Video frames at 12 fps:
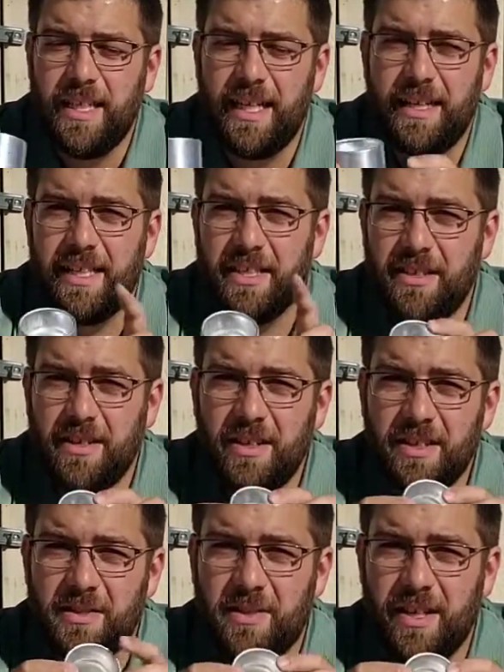These are
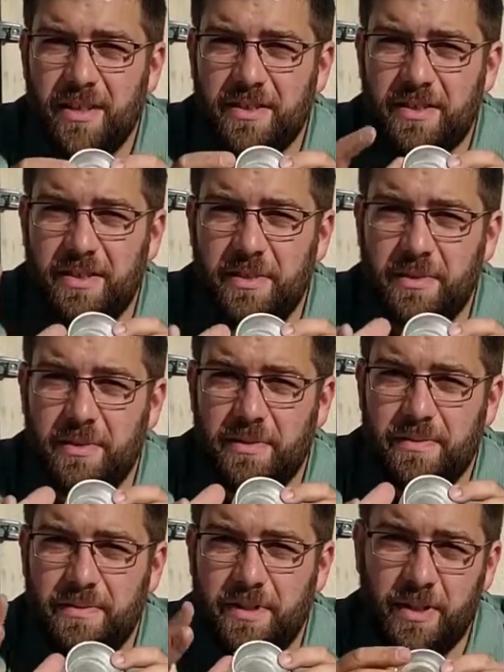also hard to
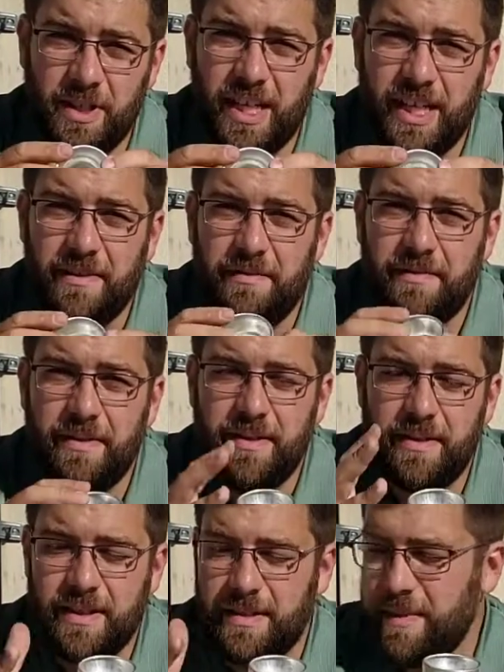turn off.
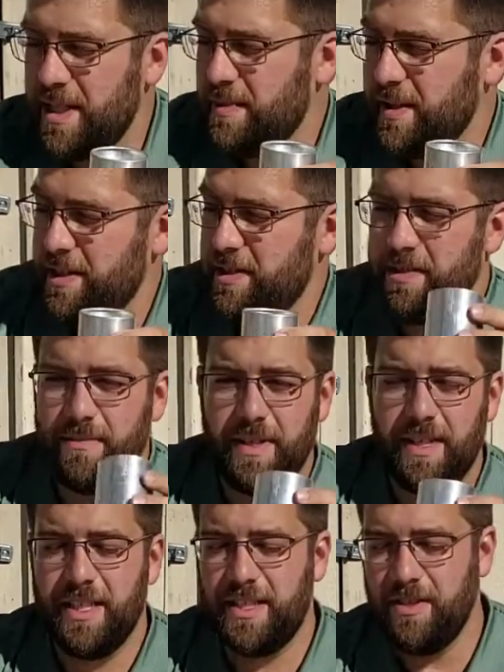The best way to turn one of
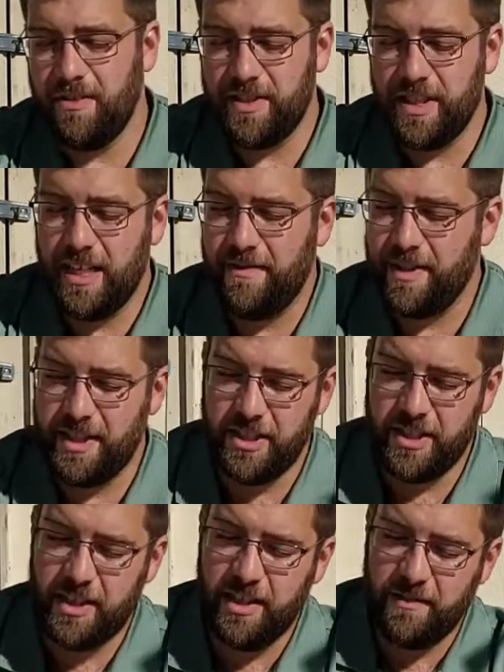these stoves off is to
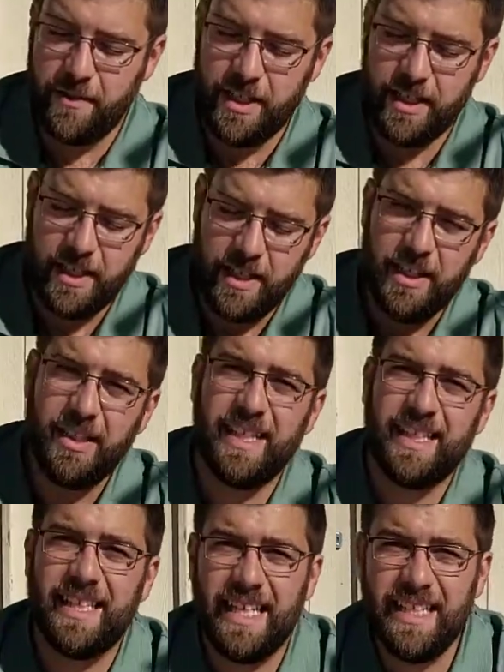just cover it
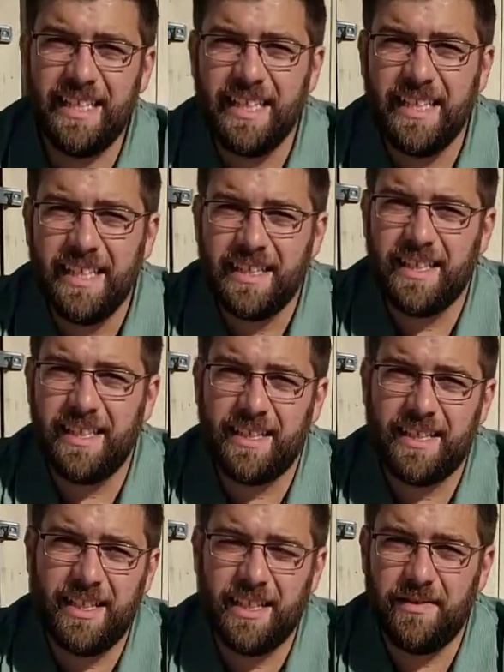like that,
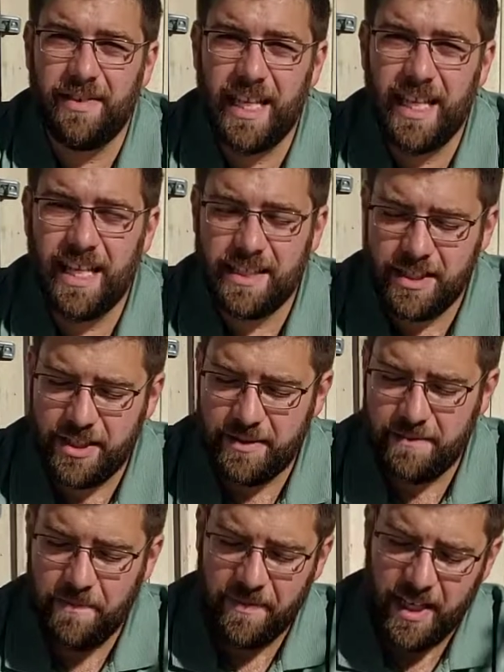cutting off the oxygen.
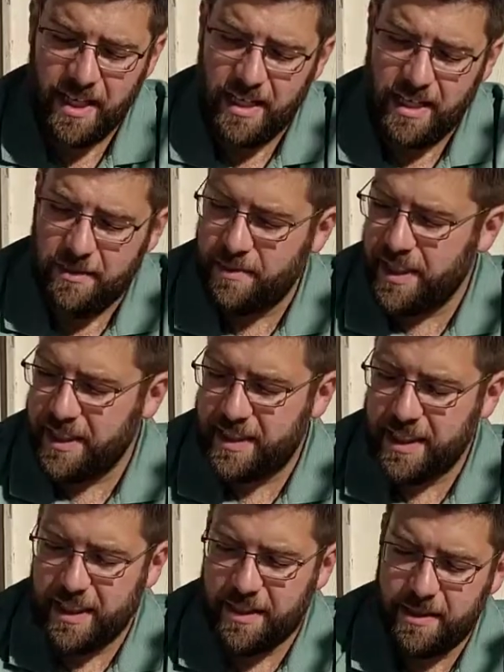But
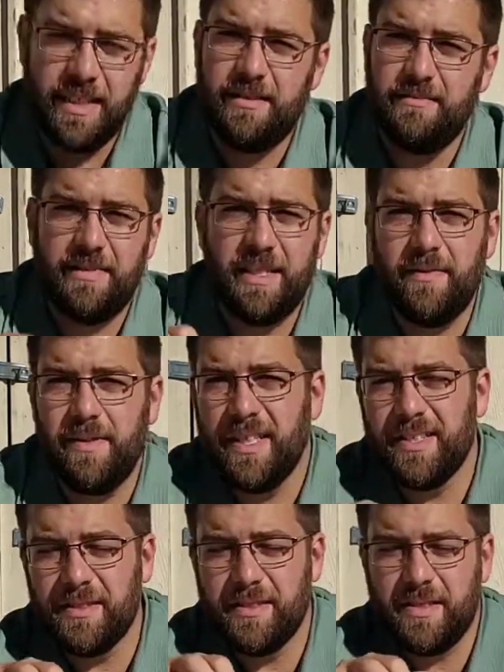and several
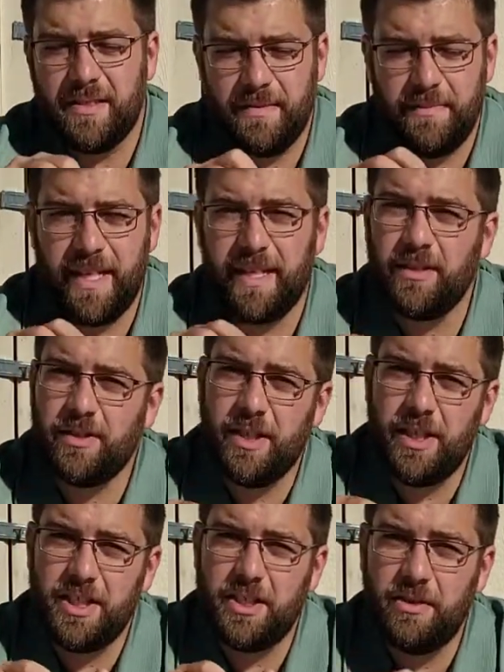others make
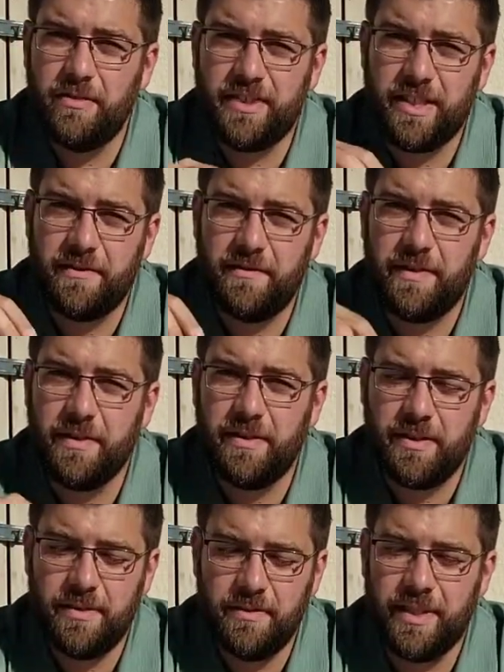alcohol stoves that are
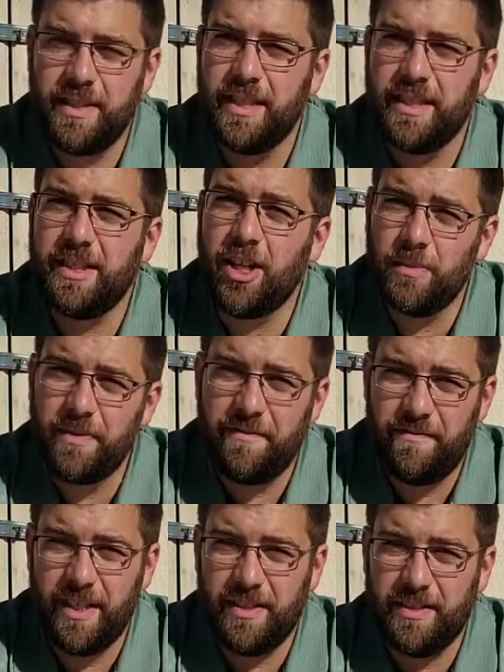filled with carbon
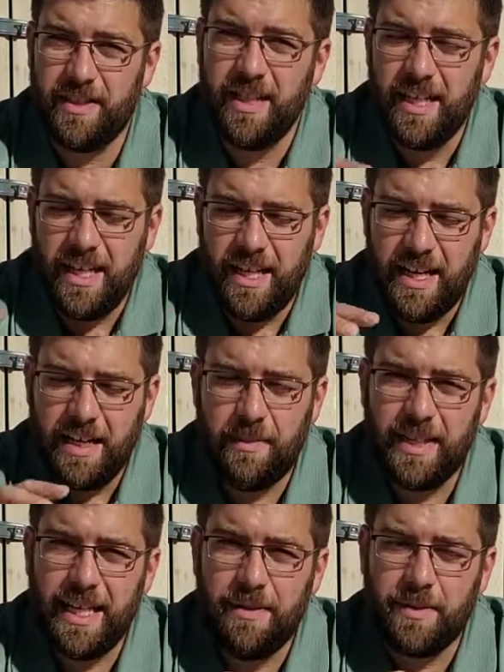felt. And the
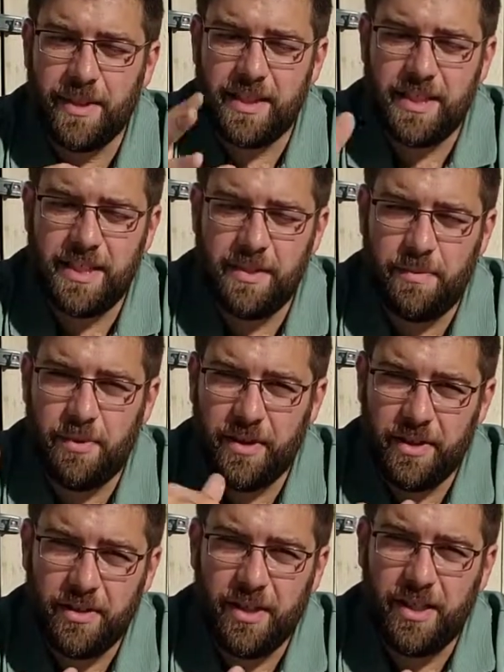way that works is you pour
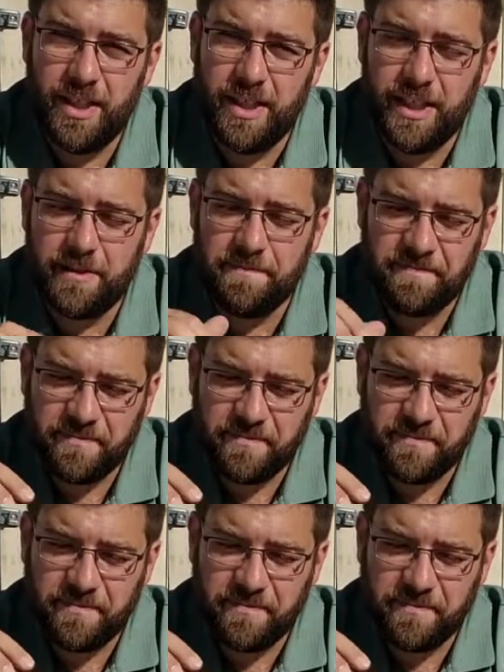your alcohol in there,